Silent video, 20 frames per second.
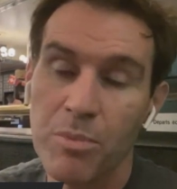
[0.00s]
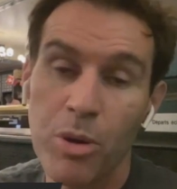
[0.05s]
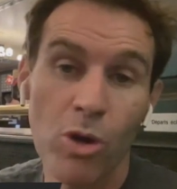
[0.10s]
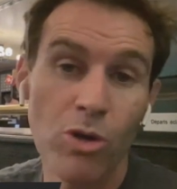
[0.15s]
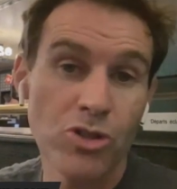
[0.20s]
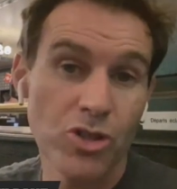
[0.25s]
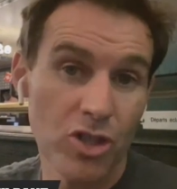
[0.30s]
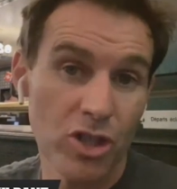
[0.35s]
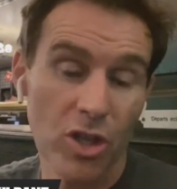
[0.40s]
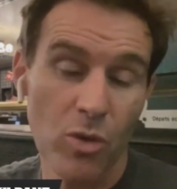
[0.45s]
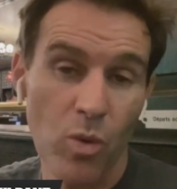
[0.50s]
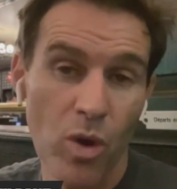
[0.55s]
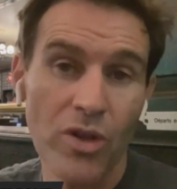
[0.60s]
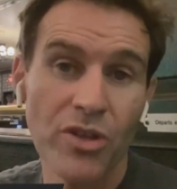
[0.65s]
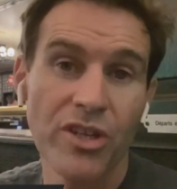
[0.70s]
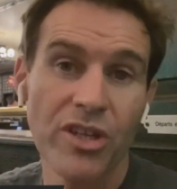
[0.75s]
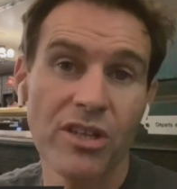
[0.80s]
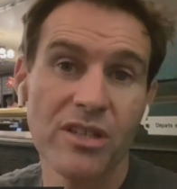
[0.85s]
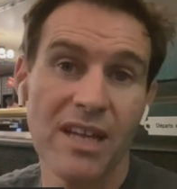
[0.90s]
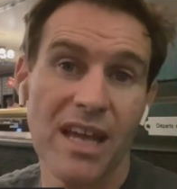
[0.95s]
Portugal are
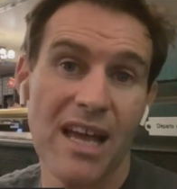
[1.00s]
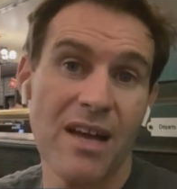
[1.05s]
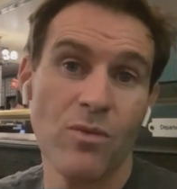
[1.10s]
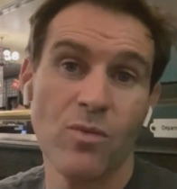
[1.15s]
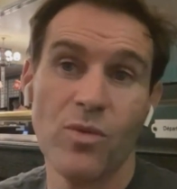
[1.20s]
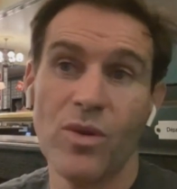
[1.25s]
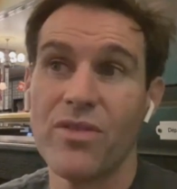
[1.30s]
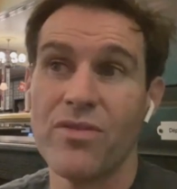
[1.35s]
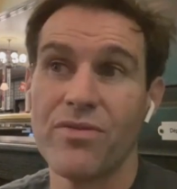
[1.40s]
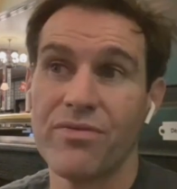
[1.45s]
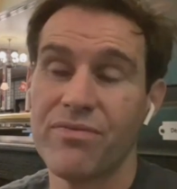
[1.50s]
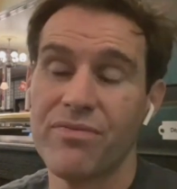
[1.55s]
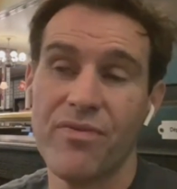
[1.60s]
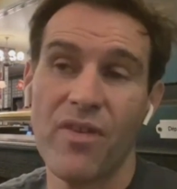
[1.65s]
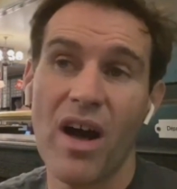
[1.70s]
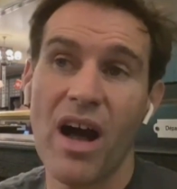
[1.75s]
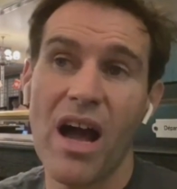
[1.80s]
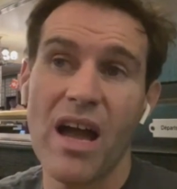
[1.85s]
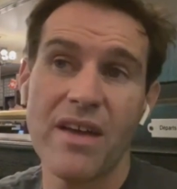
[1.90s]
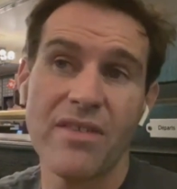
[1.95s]
one nil down with
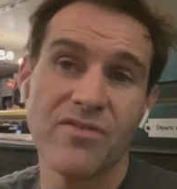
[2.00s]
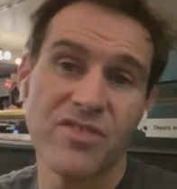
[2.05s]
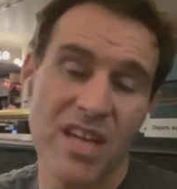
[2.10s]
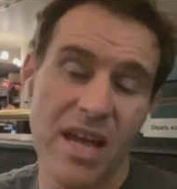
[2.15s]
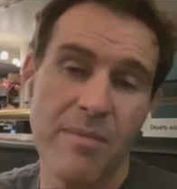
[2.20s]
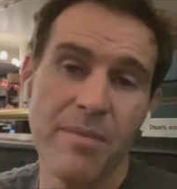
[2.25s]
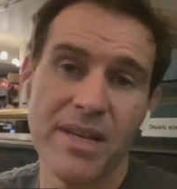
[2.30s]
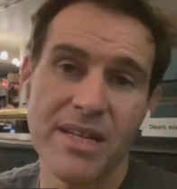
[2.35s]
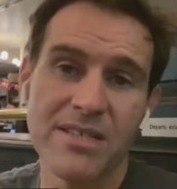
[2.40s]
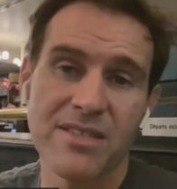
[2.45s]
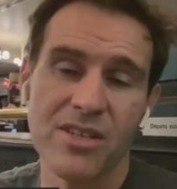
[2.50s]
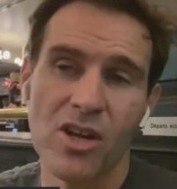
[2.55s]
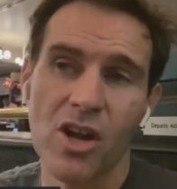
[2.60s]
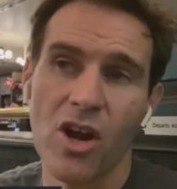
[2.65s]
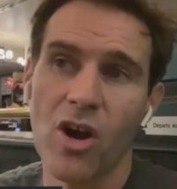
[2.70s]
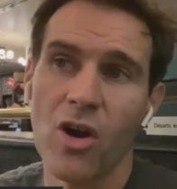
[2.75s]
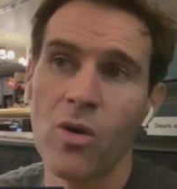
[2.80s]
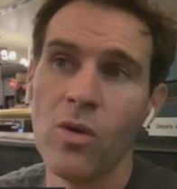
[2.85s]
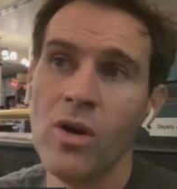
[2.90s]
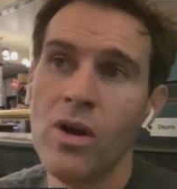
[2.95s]
five, ten minutes to
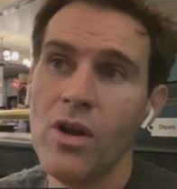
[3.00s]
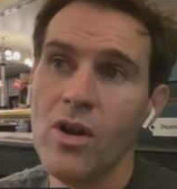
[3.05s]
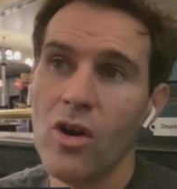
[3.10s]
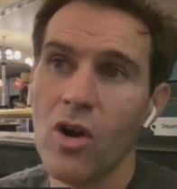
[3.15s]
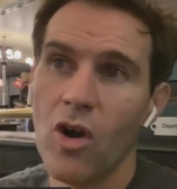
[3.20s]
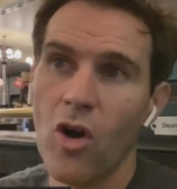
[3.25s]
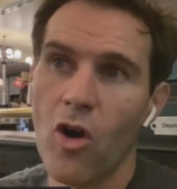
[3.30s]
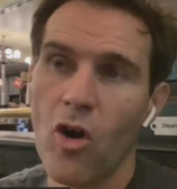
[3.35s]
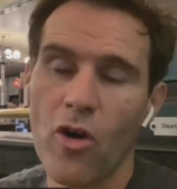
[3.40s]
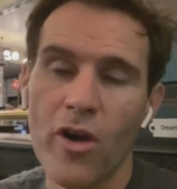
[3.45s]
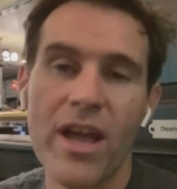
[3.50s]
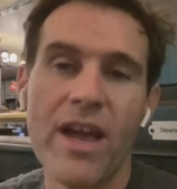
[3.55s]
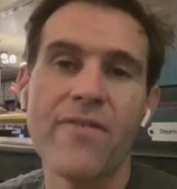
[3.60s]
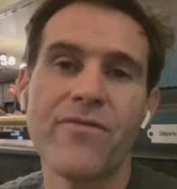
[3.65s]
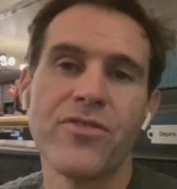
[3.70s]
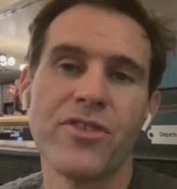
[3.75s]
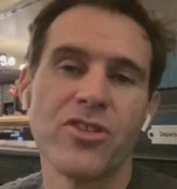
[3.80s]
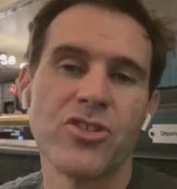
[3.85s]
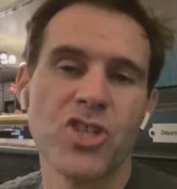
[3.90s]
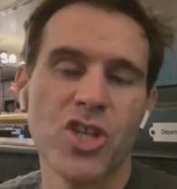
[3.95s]
go, or
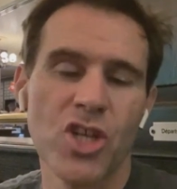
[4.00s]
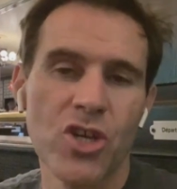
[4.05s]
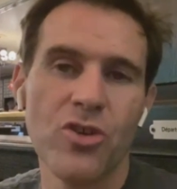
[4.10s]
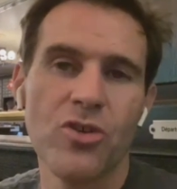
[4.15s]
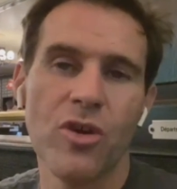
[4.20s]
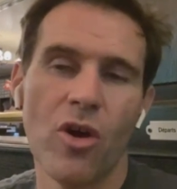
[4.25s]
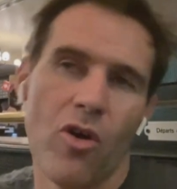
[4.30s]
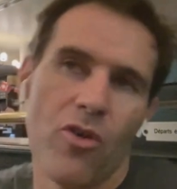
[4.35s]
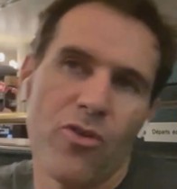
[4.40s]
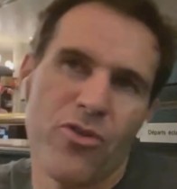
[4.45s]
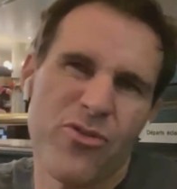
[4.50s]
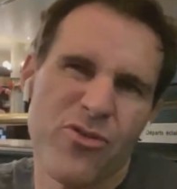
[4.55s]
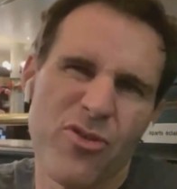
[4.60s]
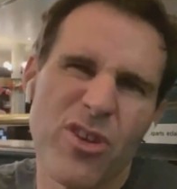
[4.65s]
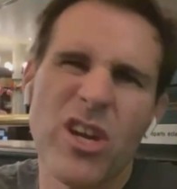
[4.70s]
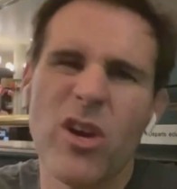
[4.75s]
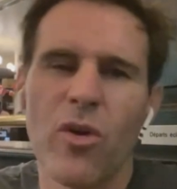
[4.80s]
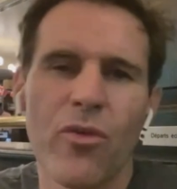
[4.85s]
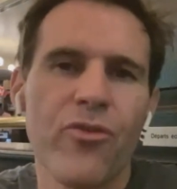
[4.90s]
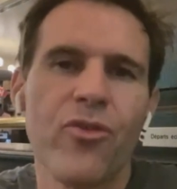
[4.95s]
if the two or
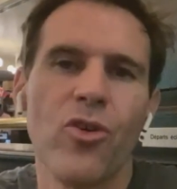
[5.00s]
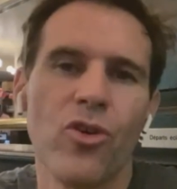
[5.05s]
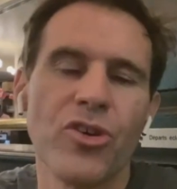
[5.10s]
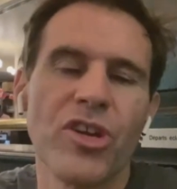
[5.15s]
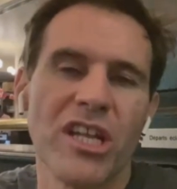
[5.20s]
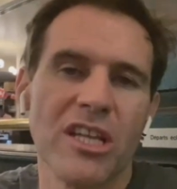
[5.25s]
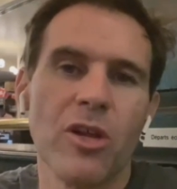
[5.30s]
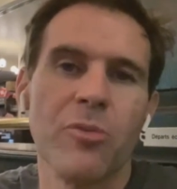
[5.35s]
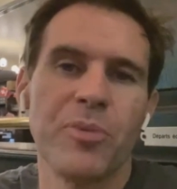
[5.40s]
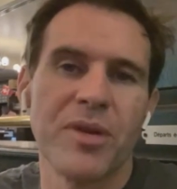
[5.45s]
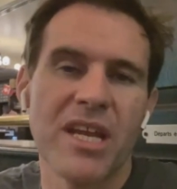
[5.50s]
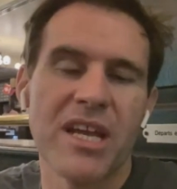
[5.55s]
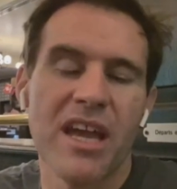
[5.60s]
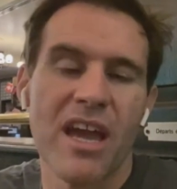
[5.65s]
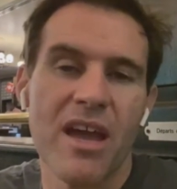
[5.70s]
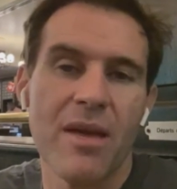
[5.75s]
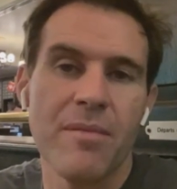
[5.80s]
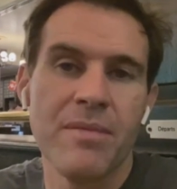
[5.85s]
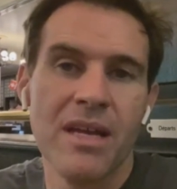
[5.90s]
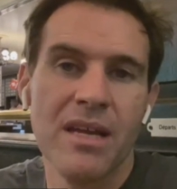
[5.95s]
three or four nil up in
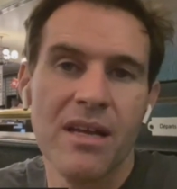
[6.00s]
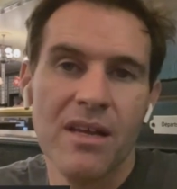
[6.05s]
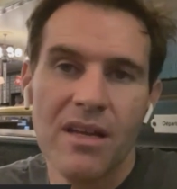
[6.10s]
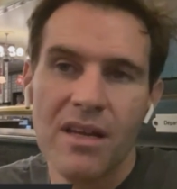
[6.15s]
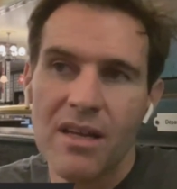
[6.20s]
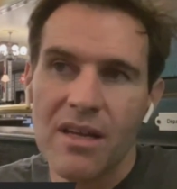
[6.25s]
a game.